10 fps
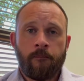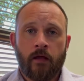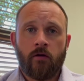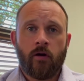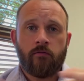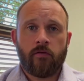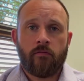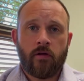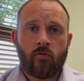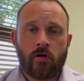anyway, if you have
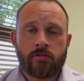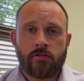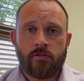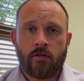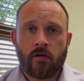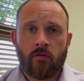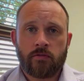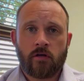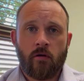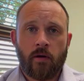any questions, you can always
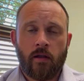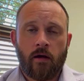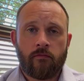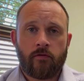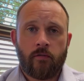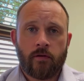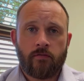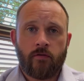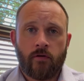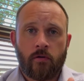call my law firm at the
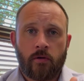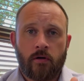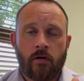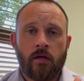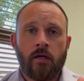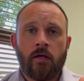phone number